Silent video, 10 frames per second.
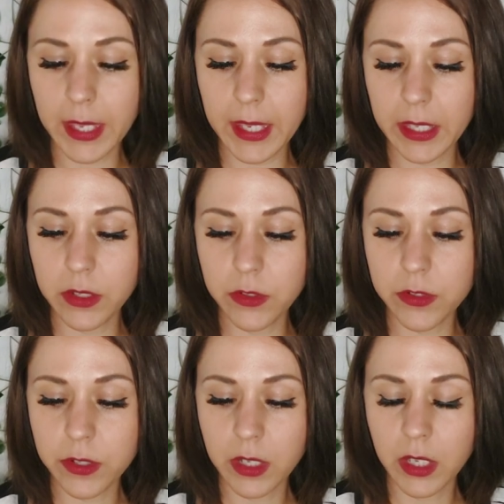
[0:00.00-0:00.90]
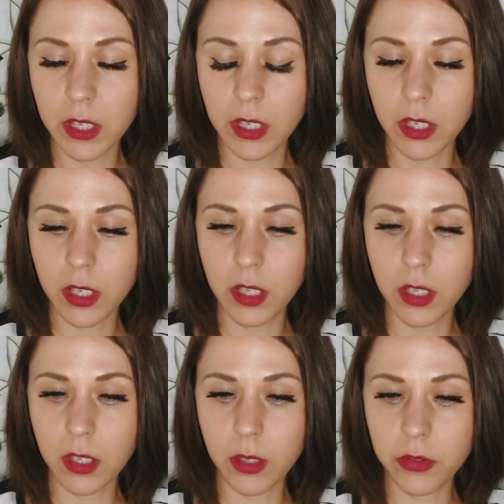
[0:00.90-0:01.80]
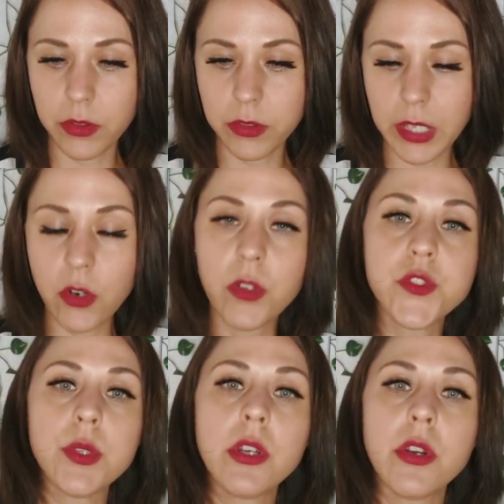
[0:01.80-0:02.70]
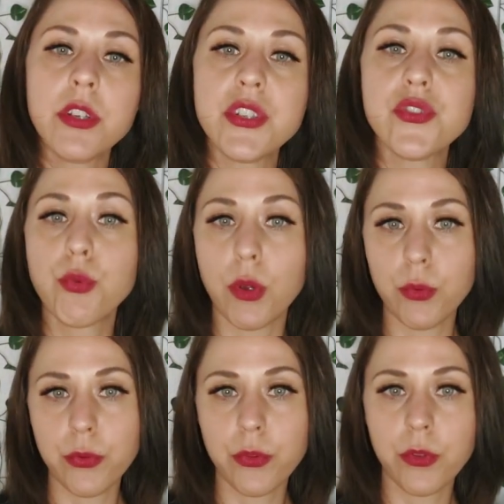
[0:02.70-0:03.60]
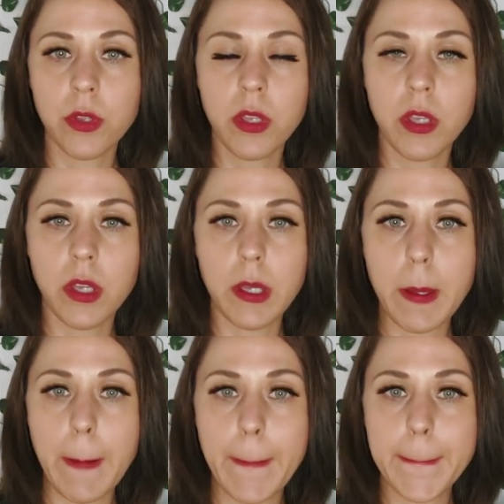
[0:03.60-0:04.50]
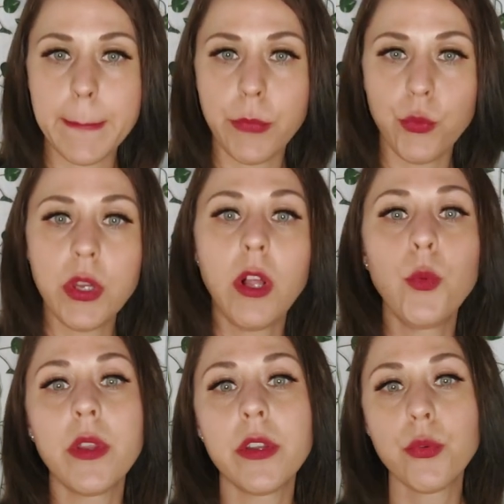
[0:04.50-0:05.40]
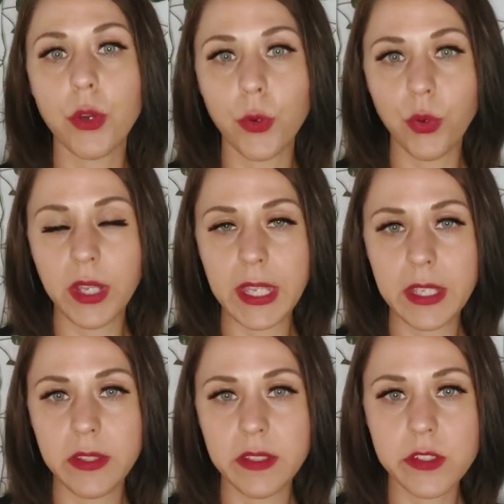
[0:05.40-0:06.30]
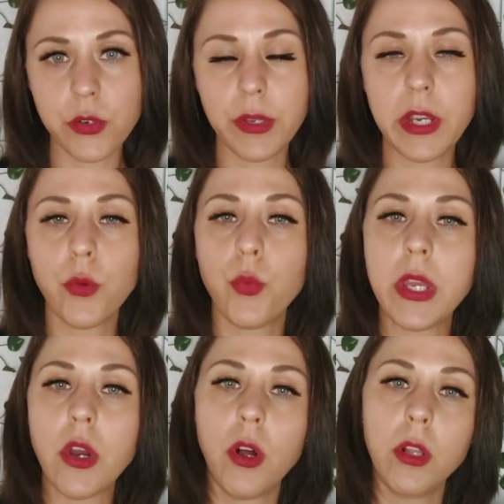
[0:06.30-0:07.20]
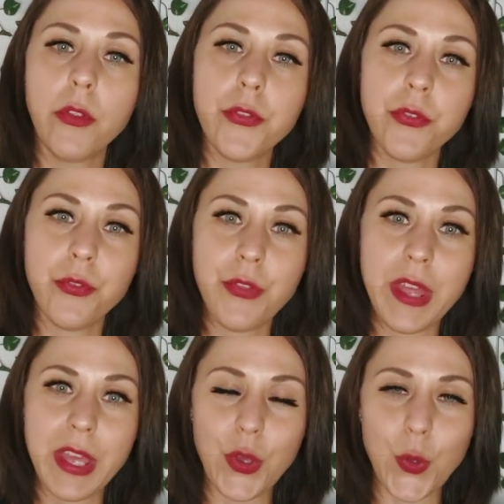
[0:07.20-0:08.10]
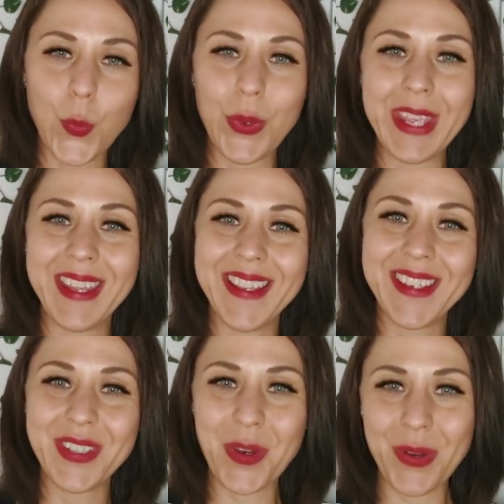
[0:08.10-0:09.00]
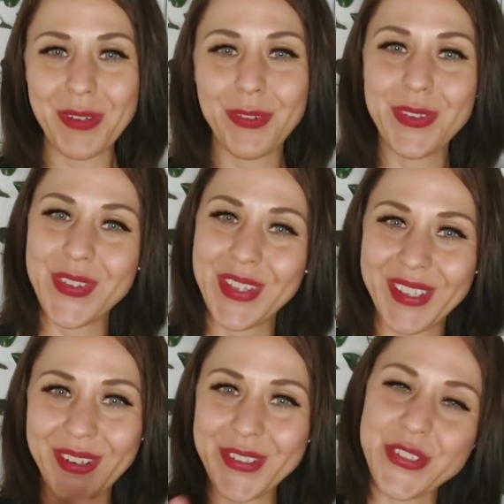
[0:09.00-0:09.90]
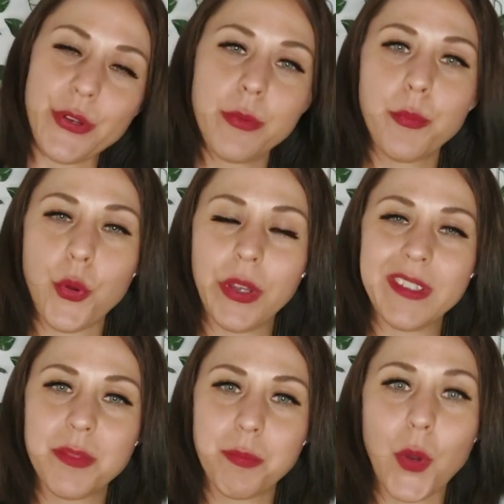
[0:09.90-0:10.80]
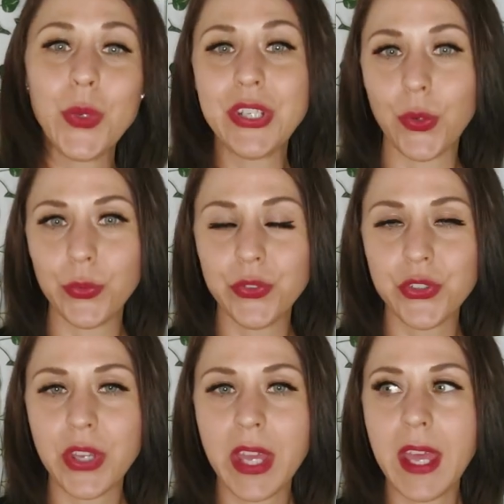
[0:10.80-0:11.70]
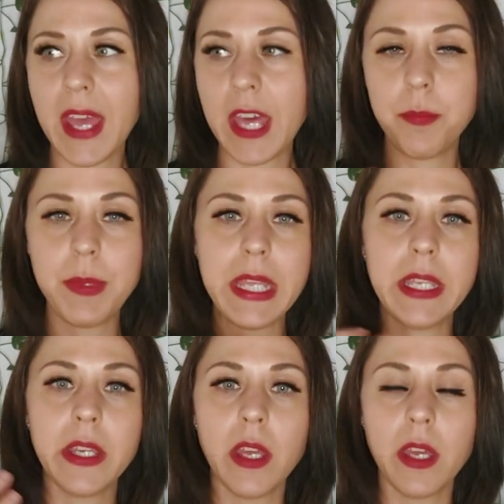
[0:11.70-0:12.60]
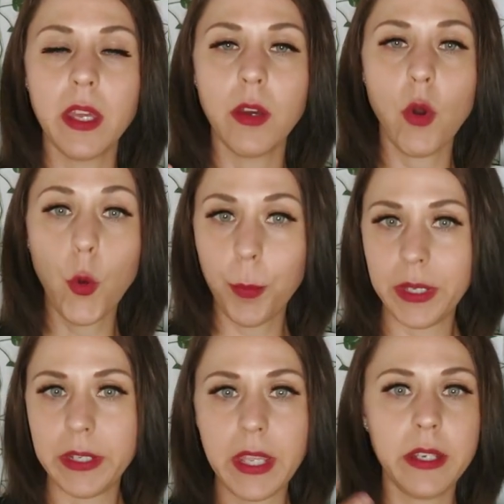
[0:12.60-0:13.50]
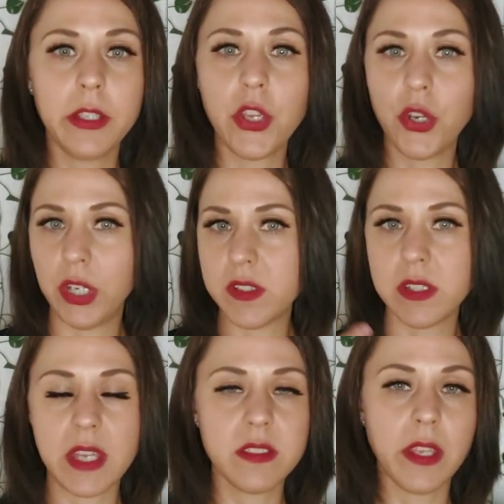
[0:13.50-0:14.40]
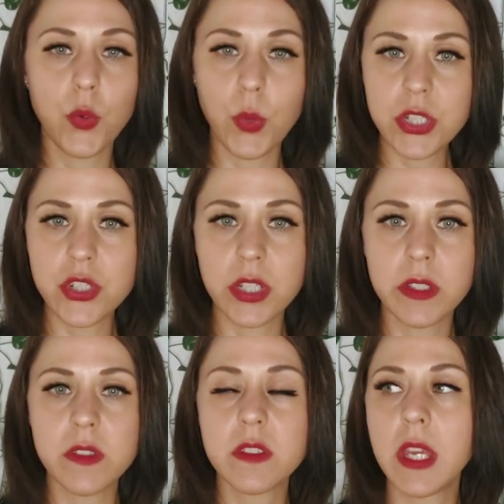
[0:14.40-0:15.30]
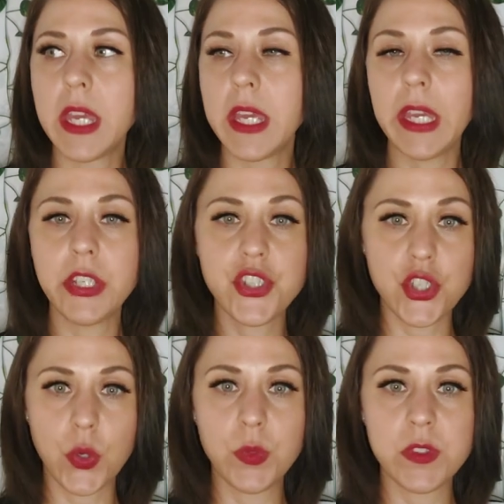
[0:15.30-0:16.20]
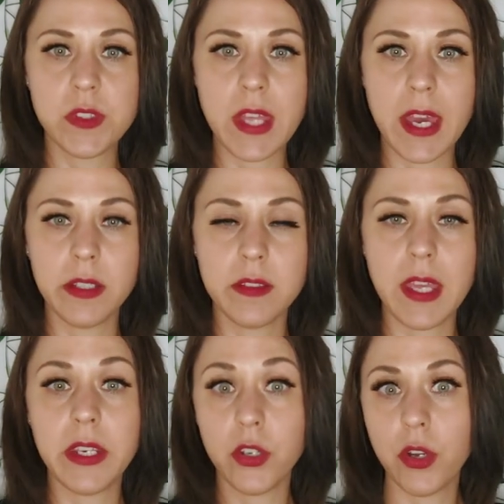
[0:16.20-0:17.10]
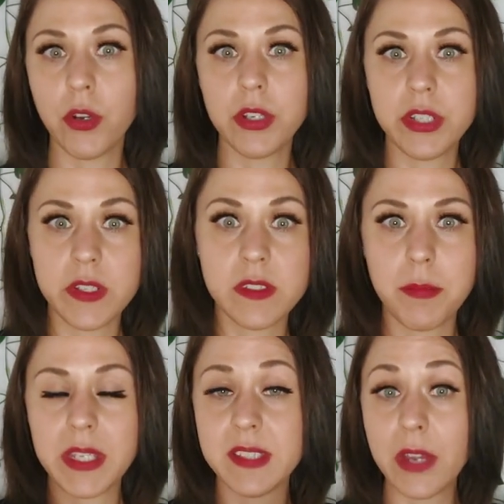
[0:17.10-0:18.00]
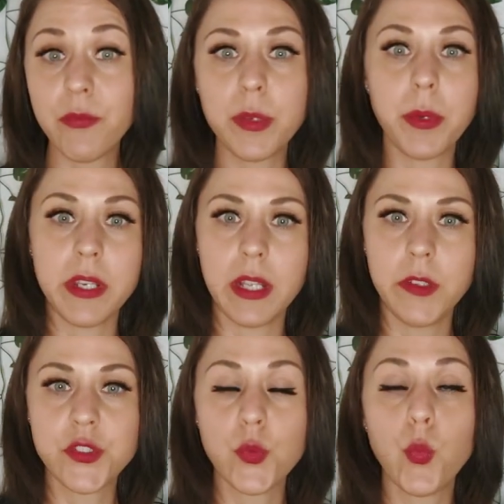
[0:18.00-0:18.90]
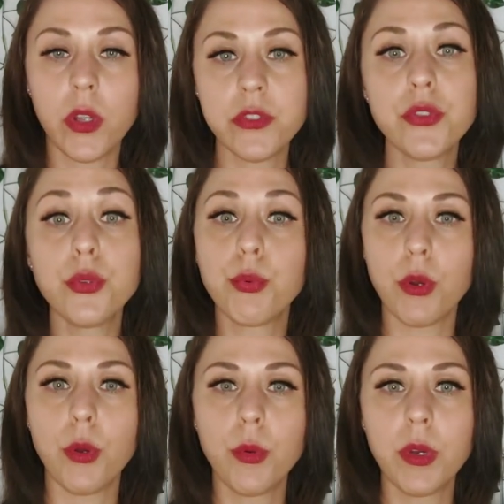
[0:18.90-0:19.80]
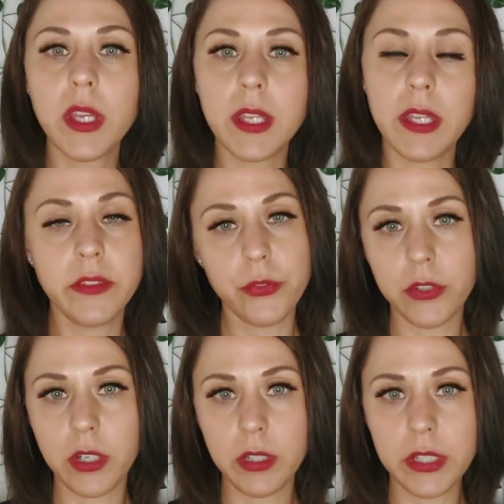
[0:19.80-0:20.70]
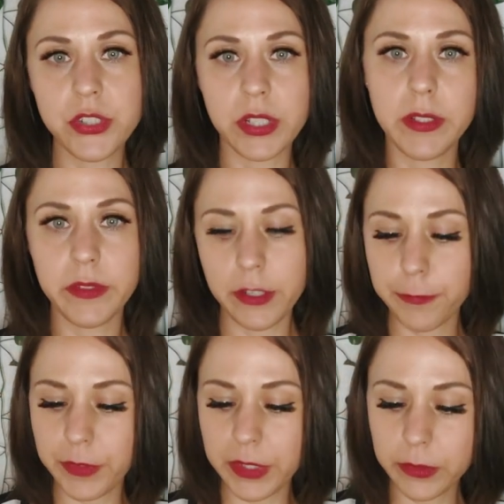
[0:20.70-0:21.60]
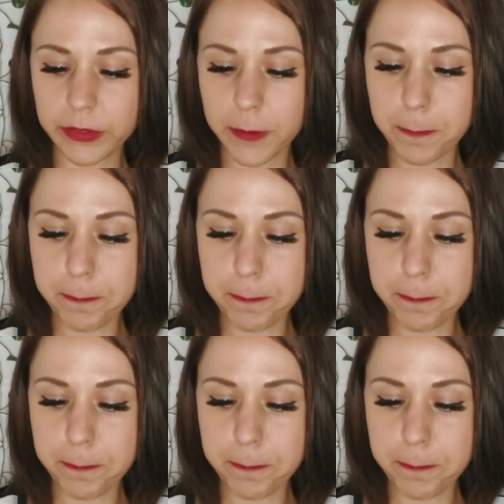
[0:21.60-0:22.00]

And it also encourages growth. We all want to grow in this career. We all think we know everything at a certain point, but we don't. And being open and curious and asking questions, it shows that and encourages and makes everybody else want to grow in their knowledge and in their field.